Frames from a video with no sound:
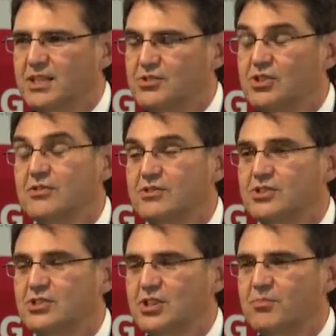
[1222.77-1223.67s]

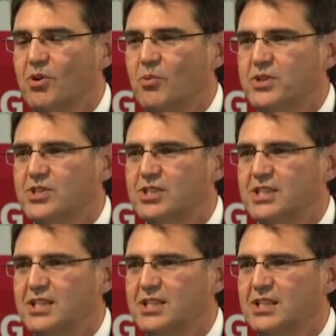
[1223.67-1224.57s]
services upon which
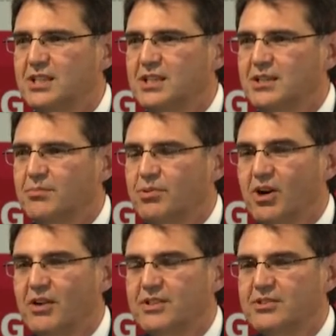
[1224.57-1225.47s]
the
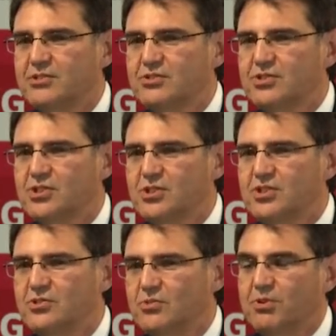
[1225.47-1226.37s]
private
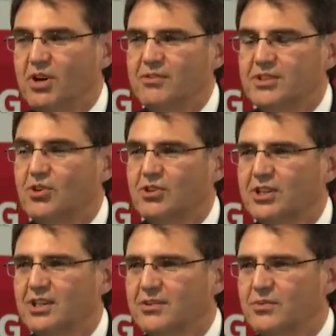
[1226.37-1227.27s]
surgeon or private
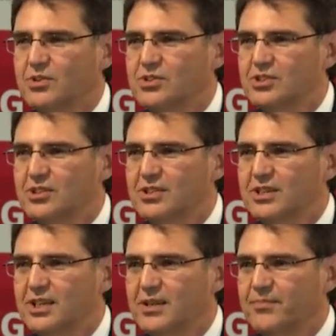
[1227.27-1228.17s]
doctor was
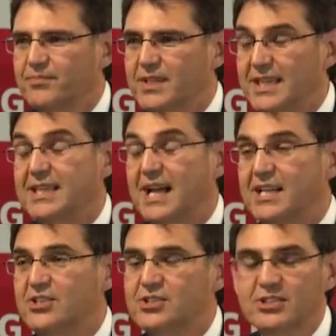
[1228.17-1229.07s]

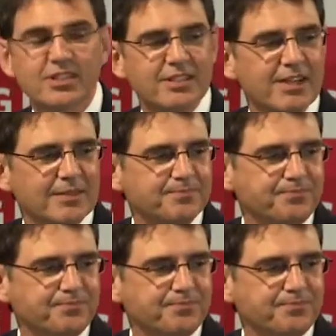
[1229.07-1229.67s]
engaged to deliver.